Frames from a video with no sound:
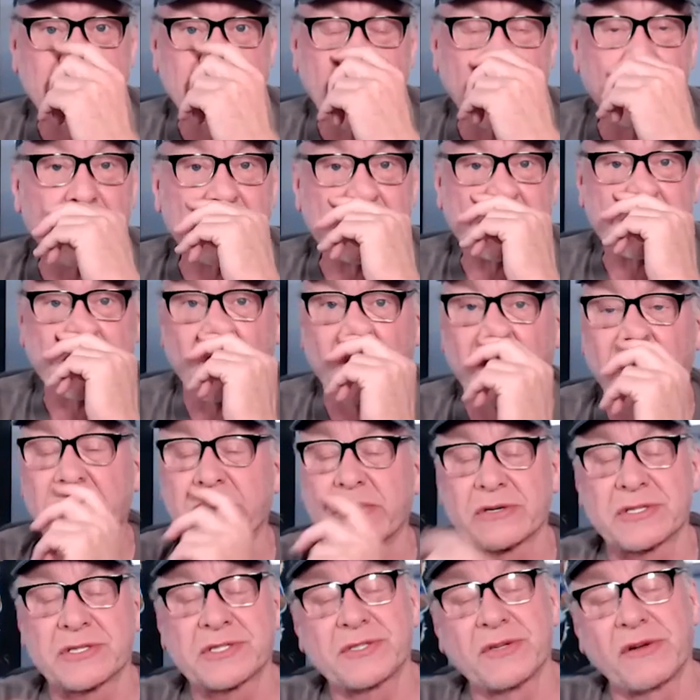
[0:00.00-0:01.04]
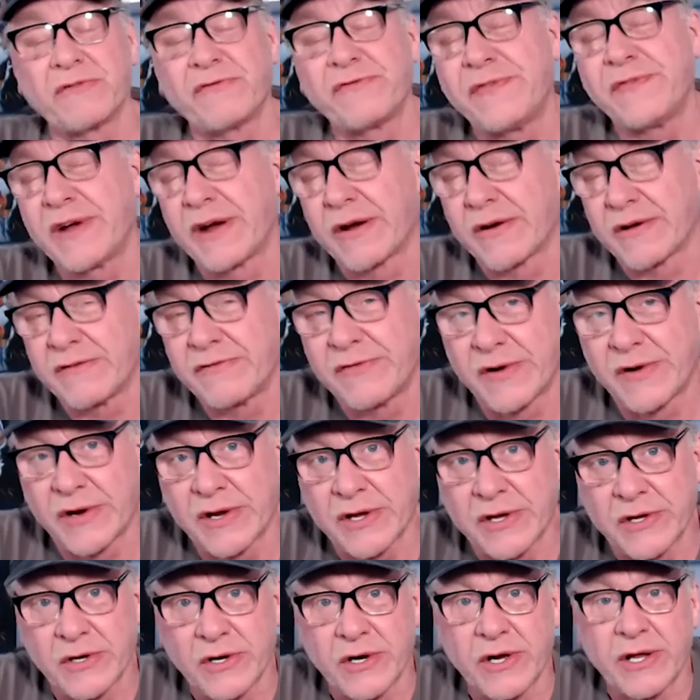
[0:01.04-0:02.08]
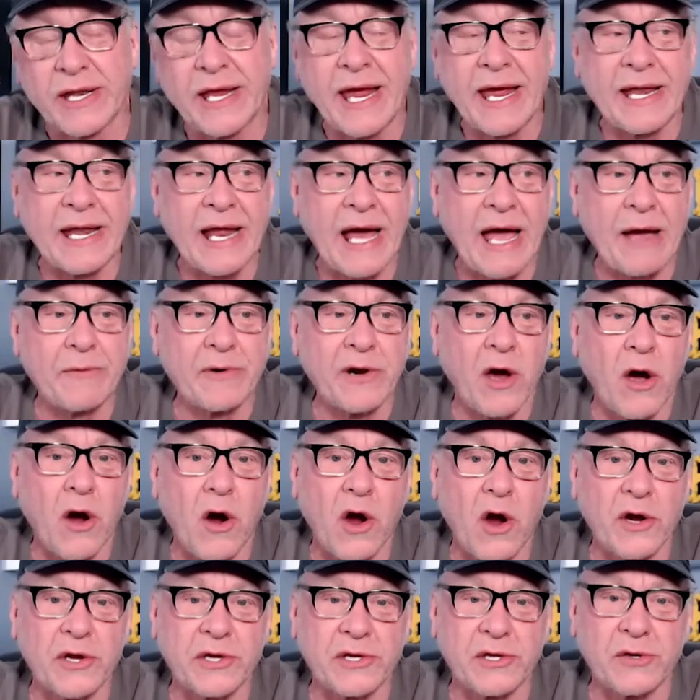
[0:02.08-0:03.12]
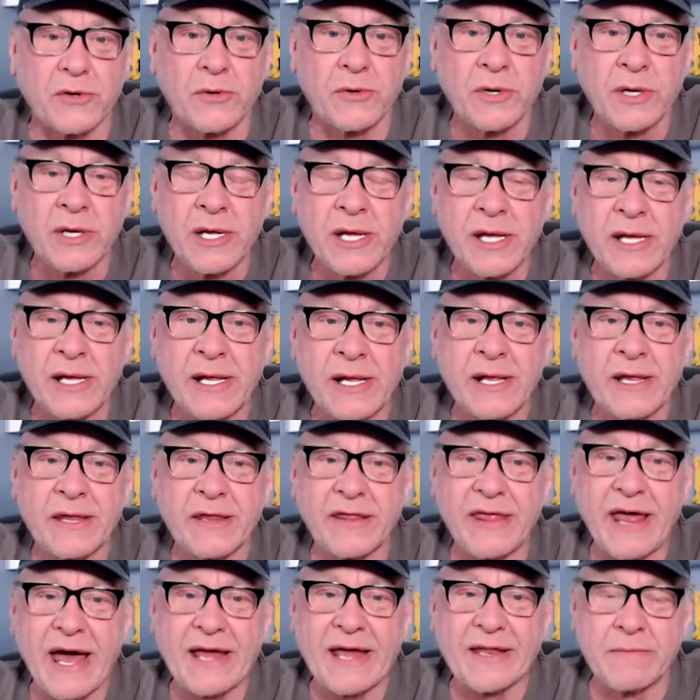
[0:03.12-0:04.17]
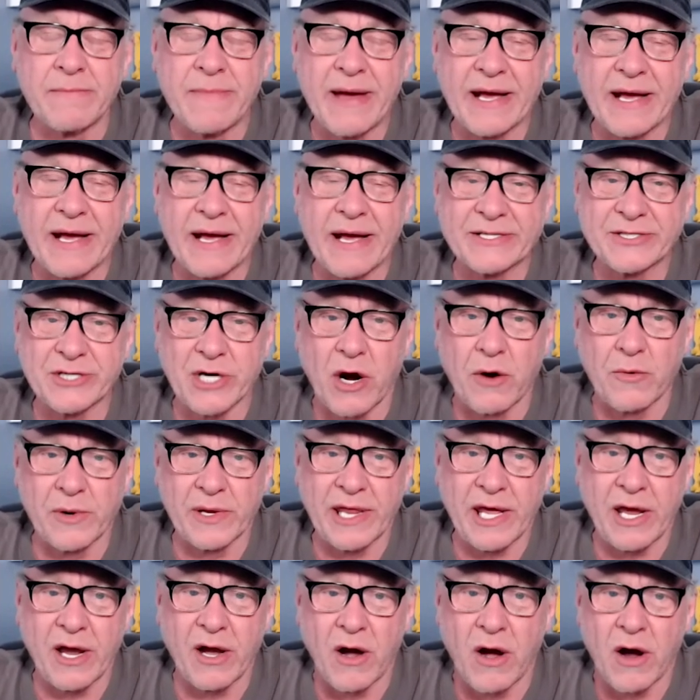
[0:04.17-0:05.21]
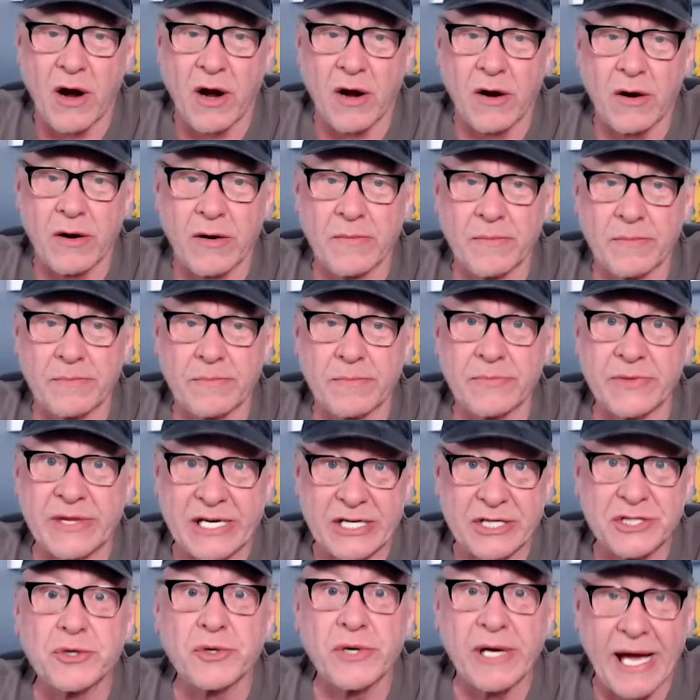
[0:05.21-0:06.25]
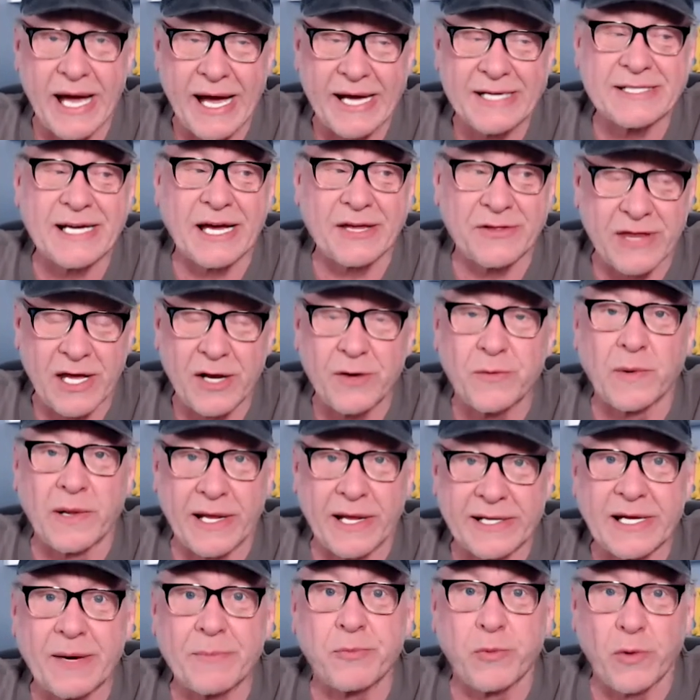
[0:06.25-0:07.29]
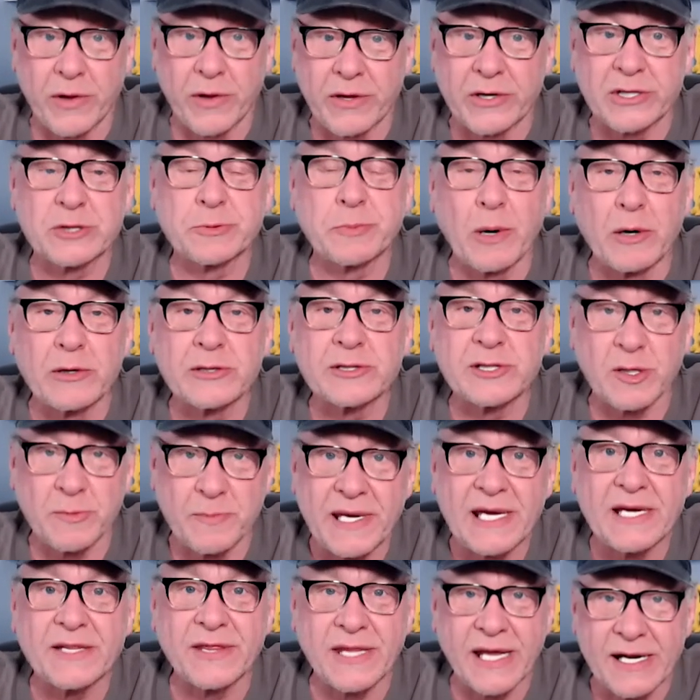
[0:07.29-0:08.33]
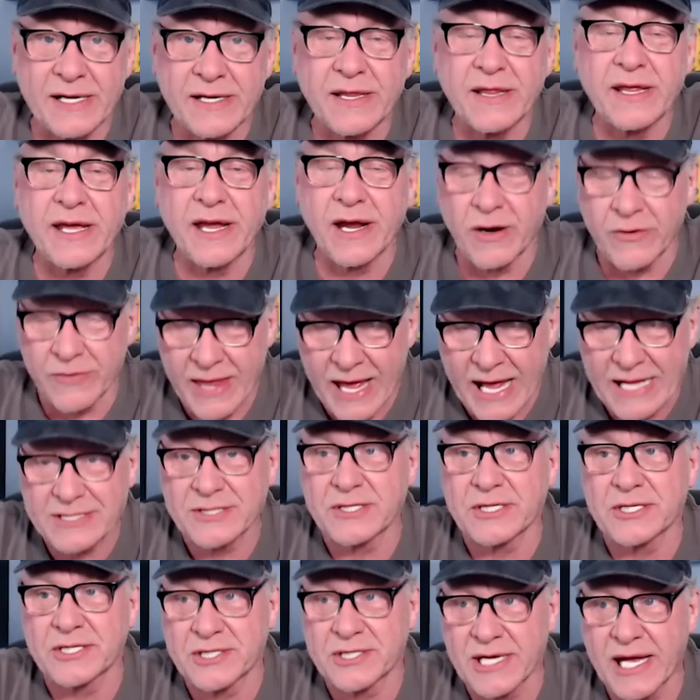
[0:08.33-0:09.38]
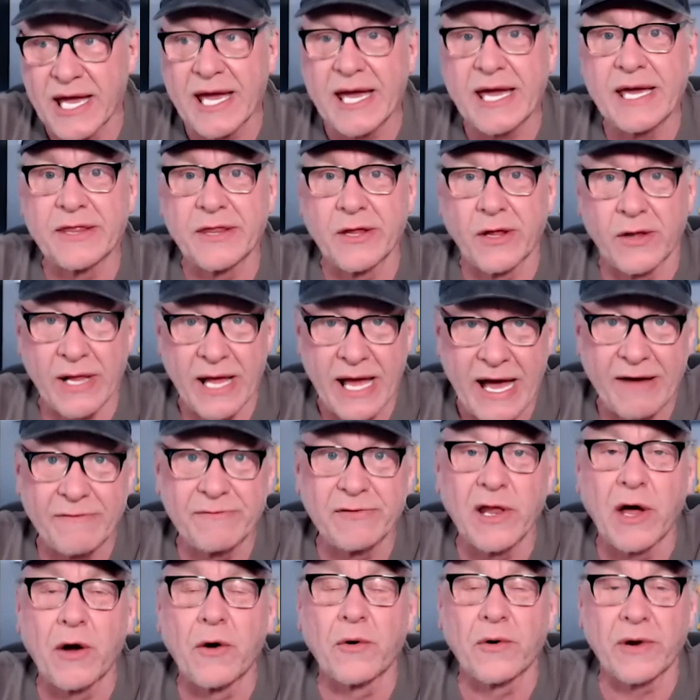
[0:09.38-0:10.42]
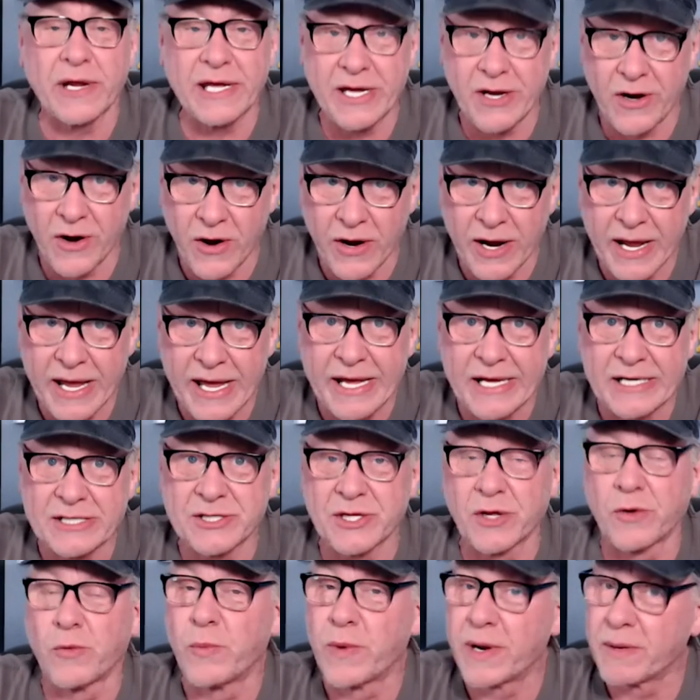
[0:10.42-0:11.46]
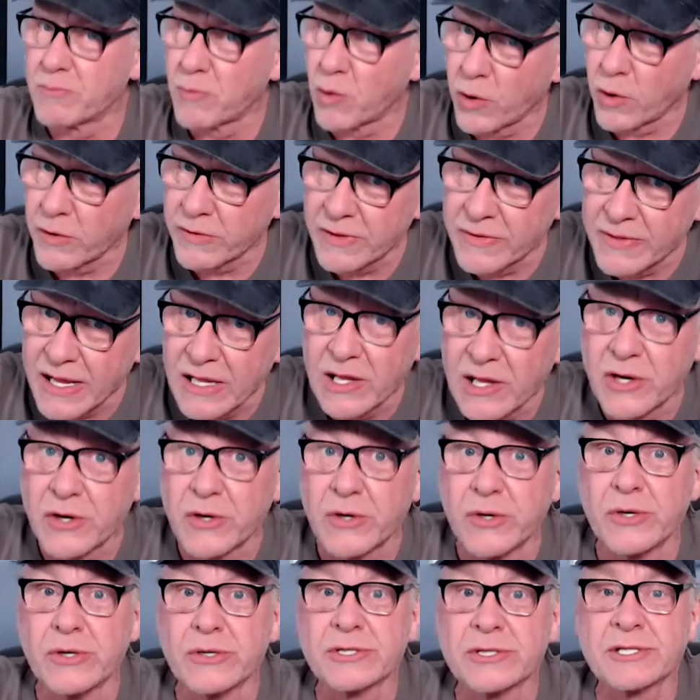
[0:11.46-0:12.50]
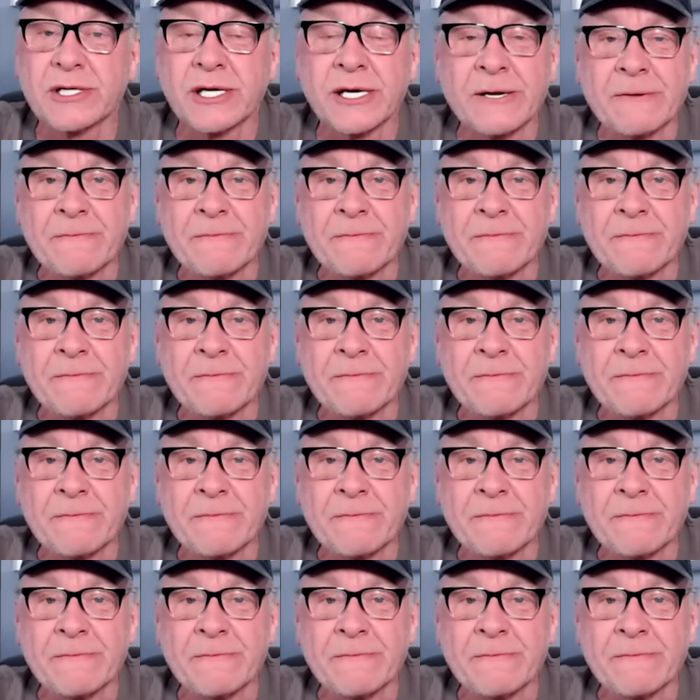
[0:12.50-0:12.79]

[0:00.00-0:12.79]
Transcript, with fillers: they once were. They're still very, very good. And I would argue that the Mets are where they are. These two guys, I think, will end up where they're supposed to be at the end of the year. And that's to say they'll have lower E R As, they'll win more than they lose,